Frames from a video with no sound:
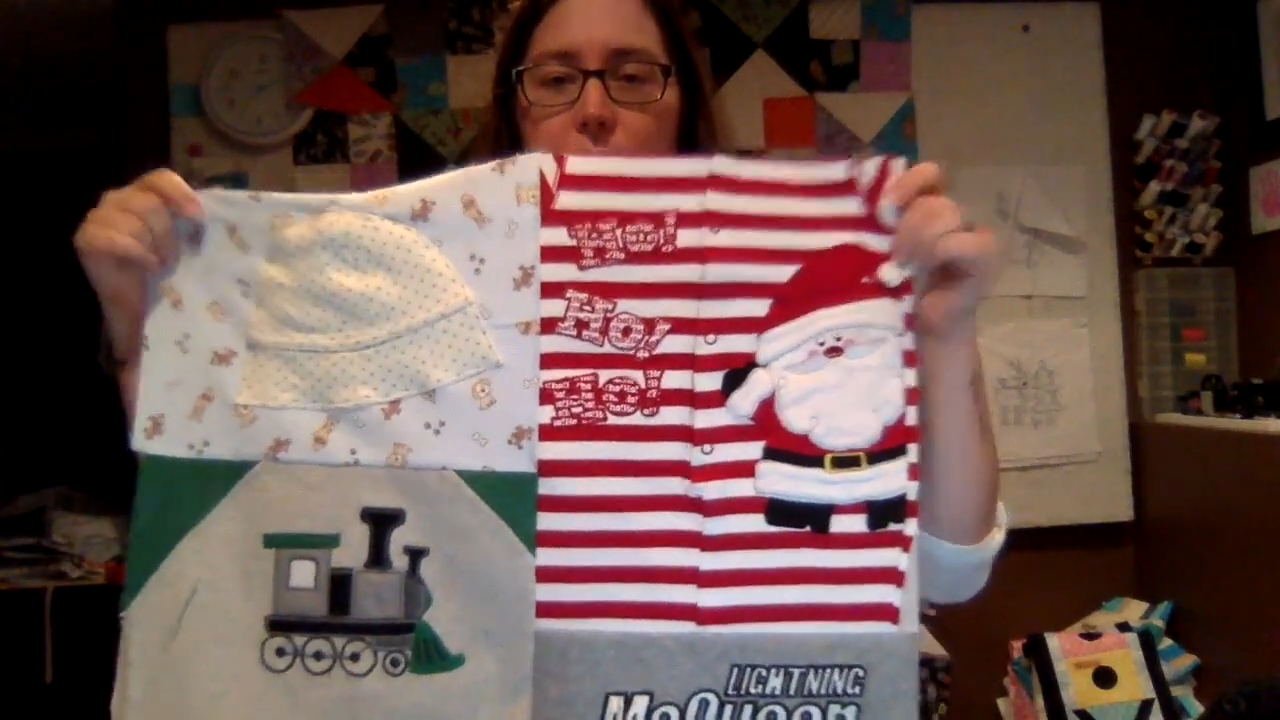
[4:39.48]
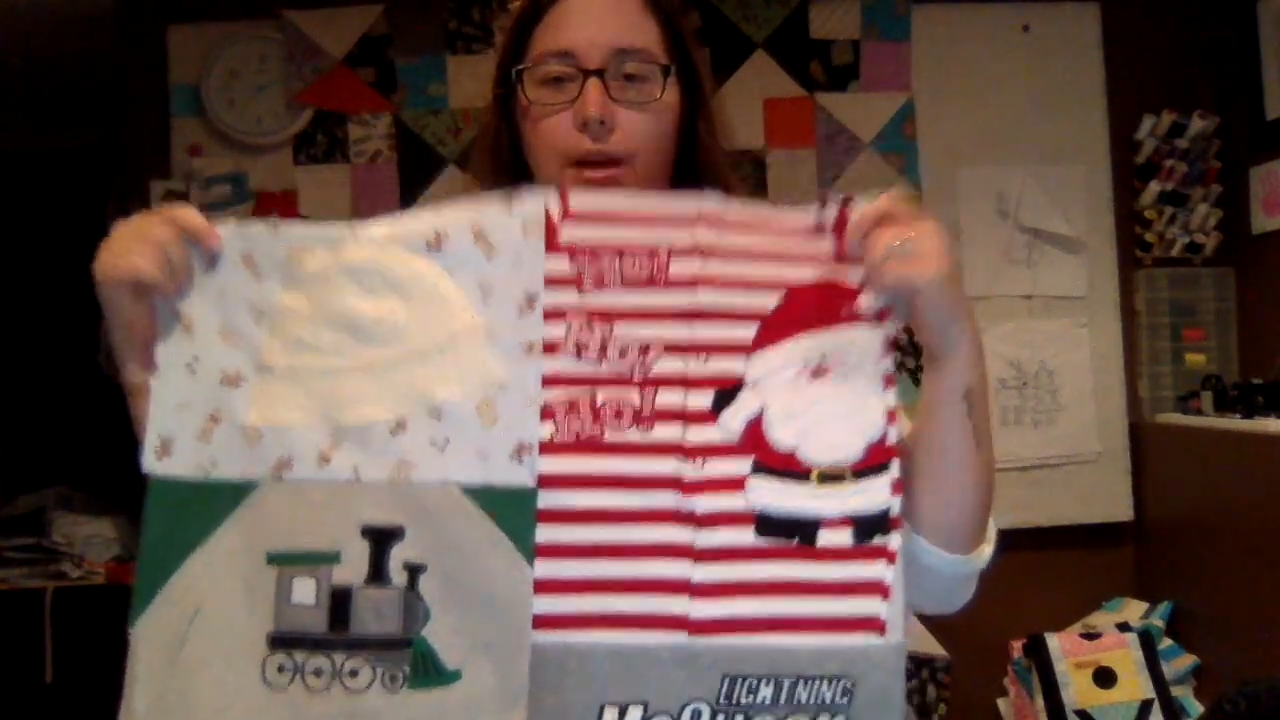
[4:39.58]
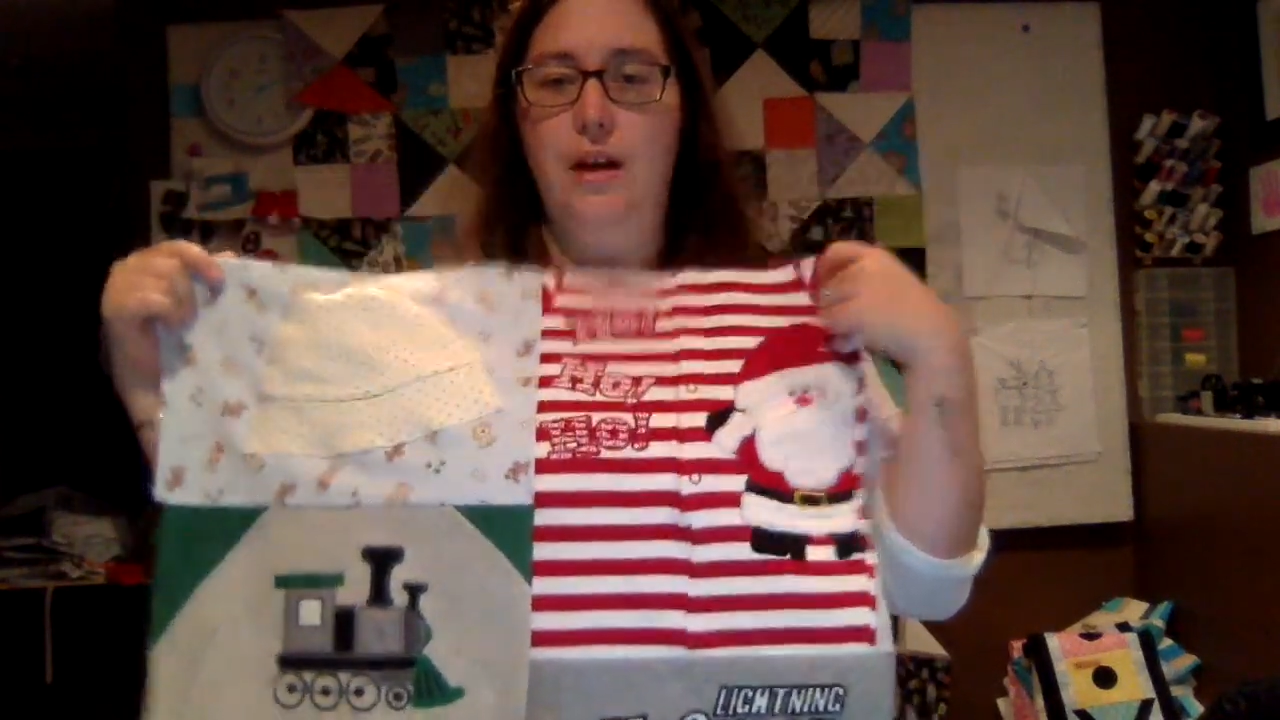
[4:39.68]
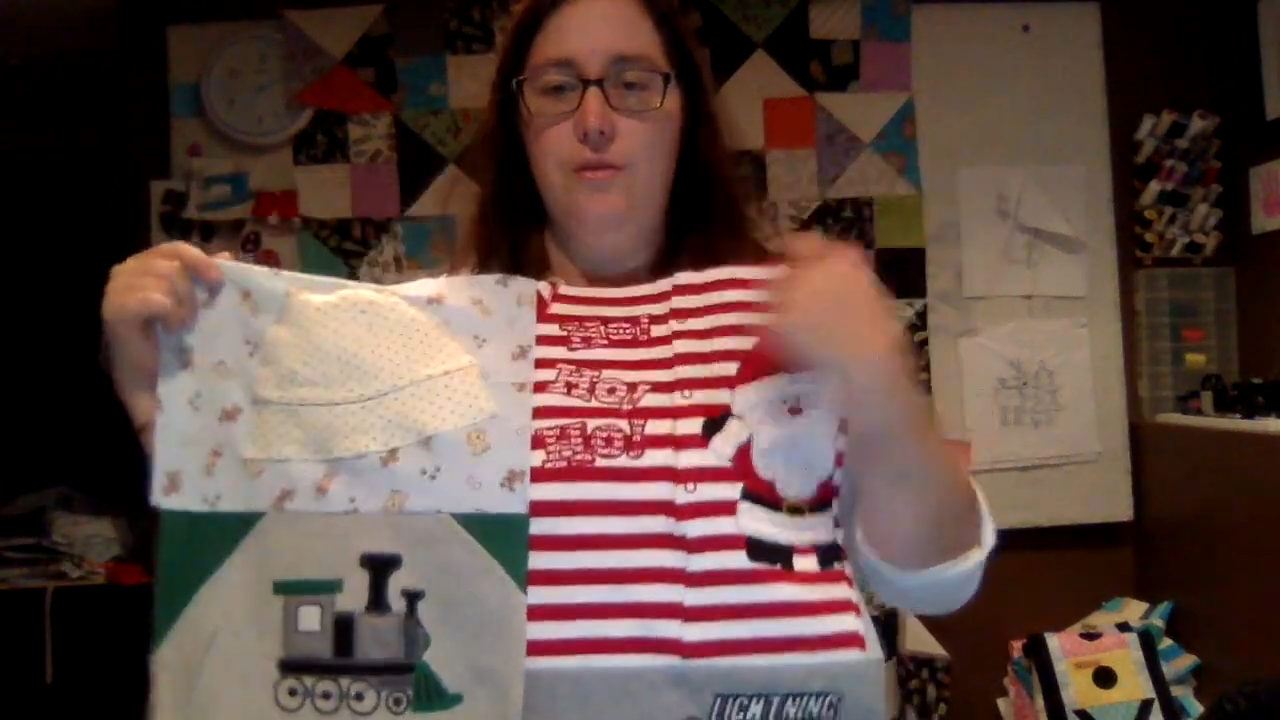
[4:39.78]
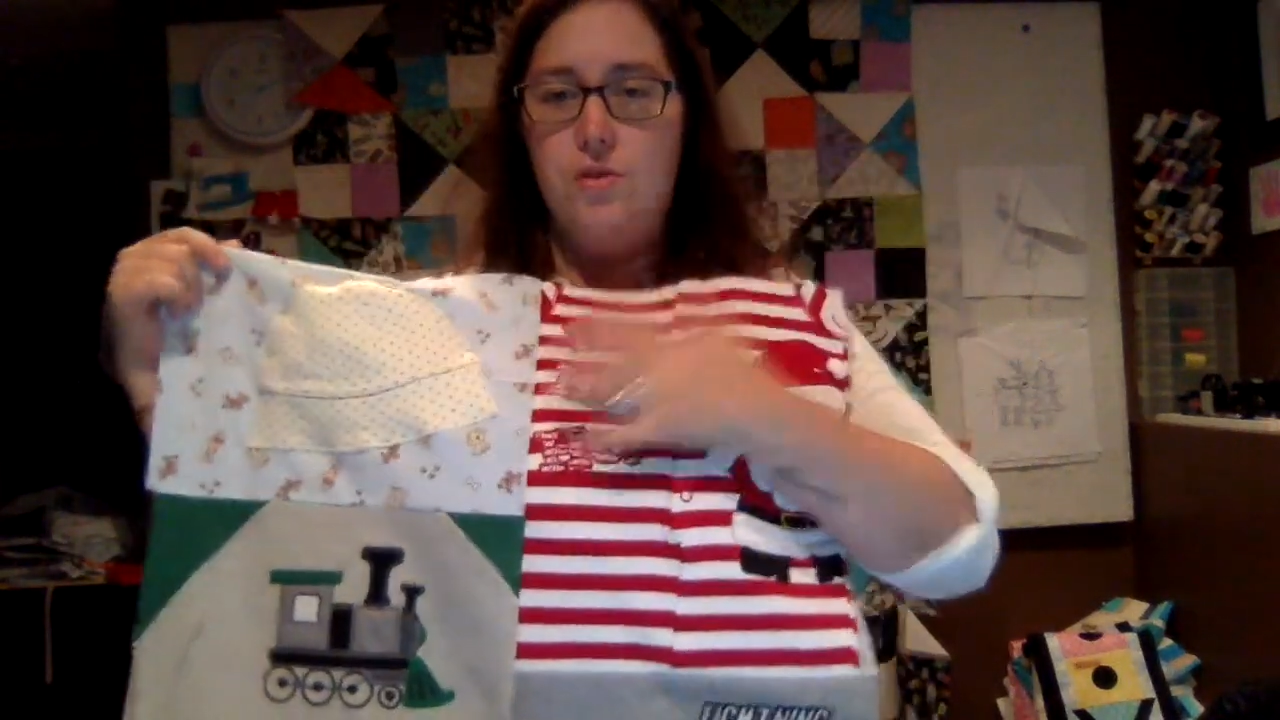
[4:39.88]

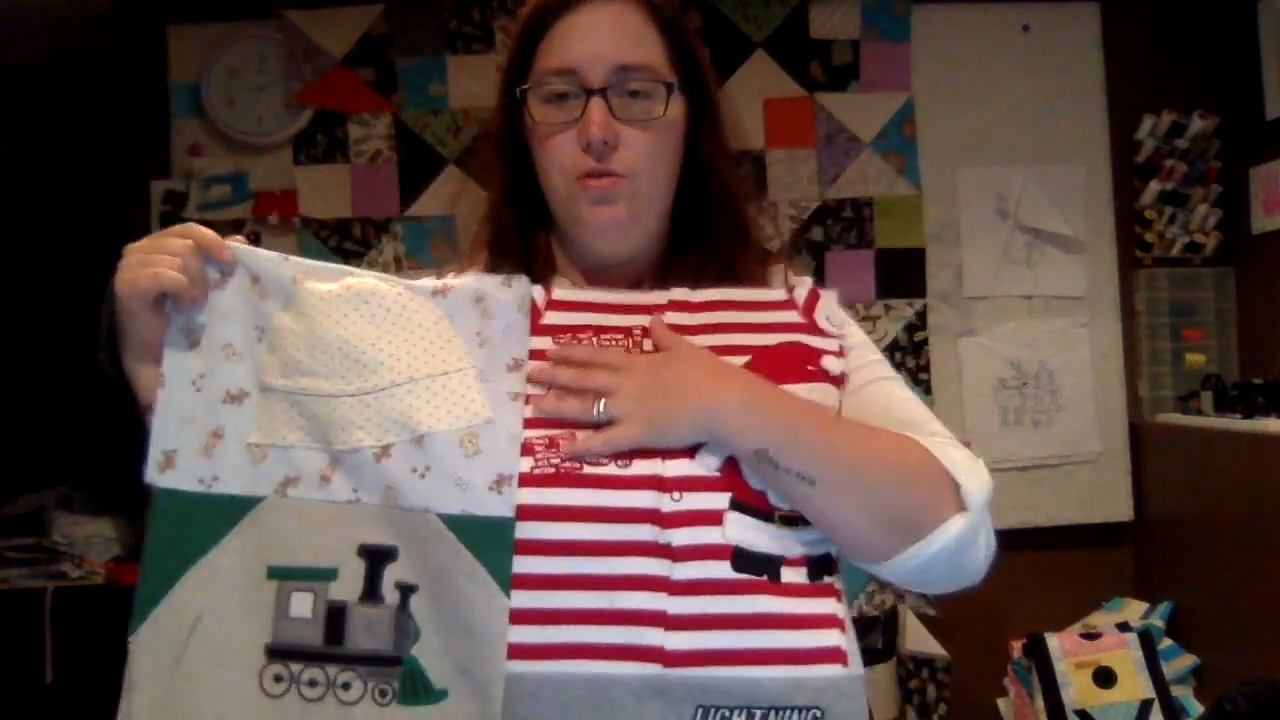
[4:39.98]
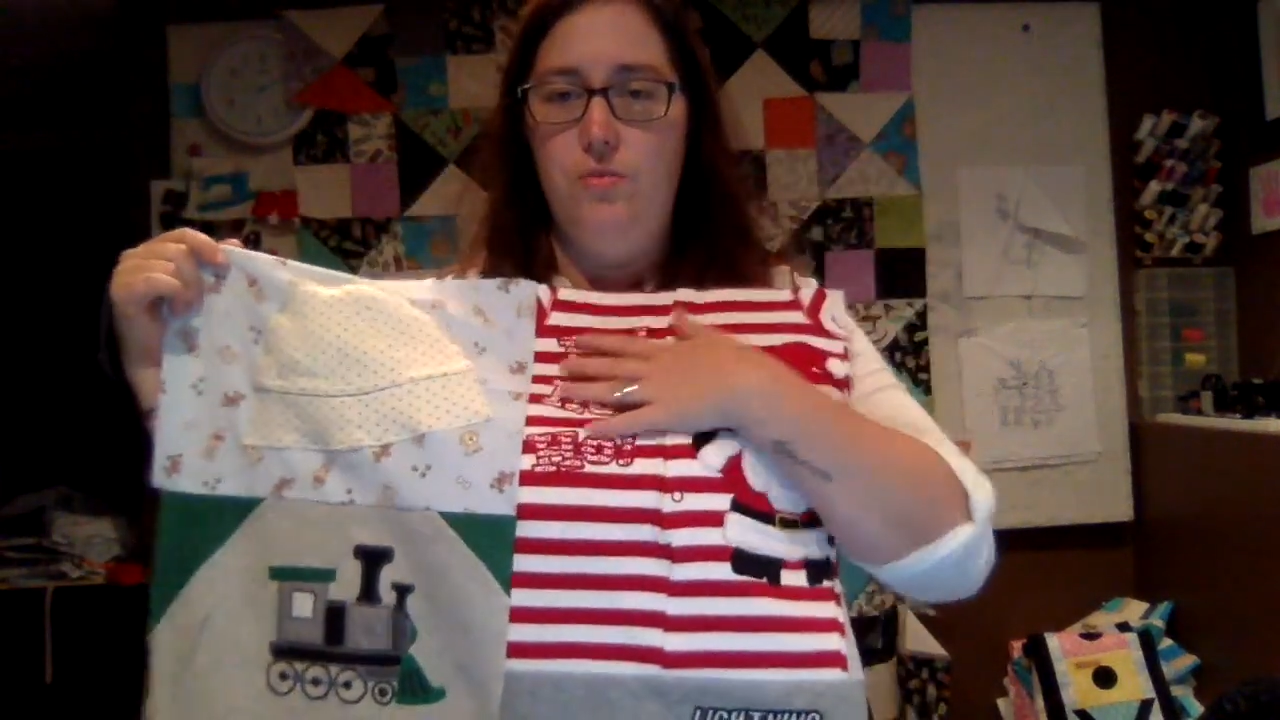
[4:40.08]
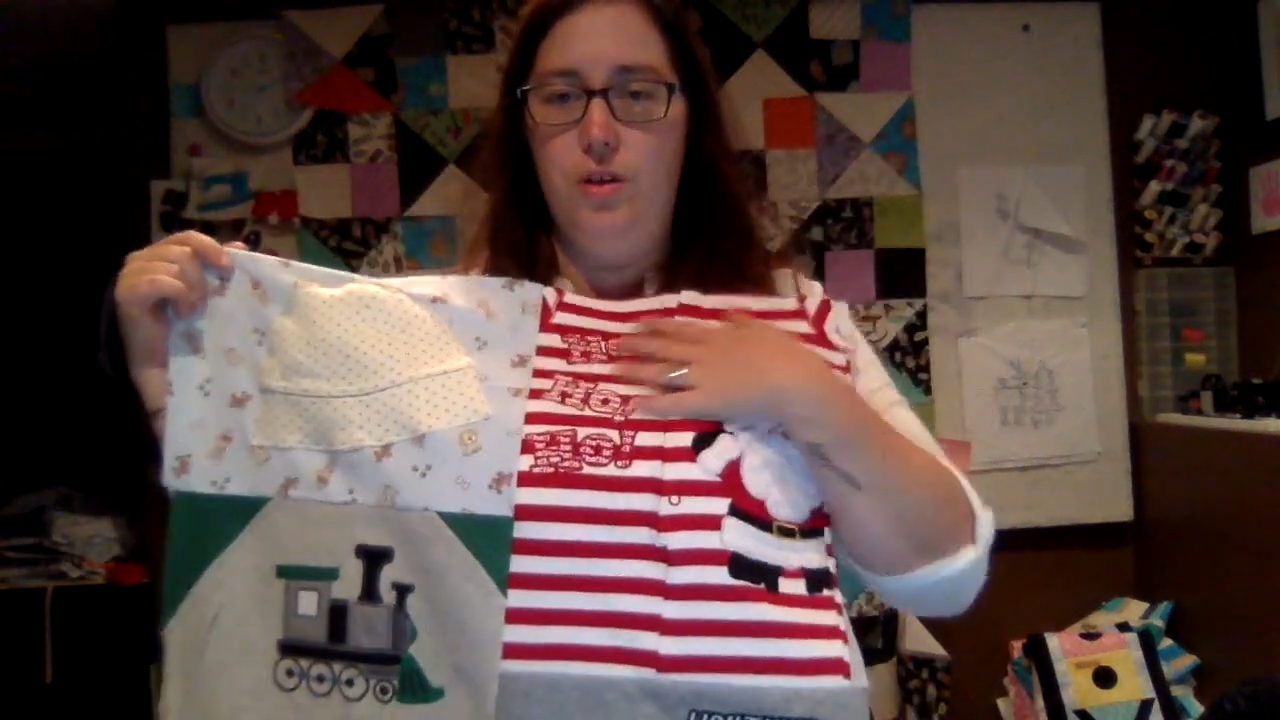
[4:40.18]
I got 2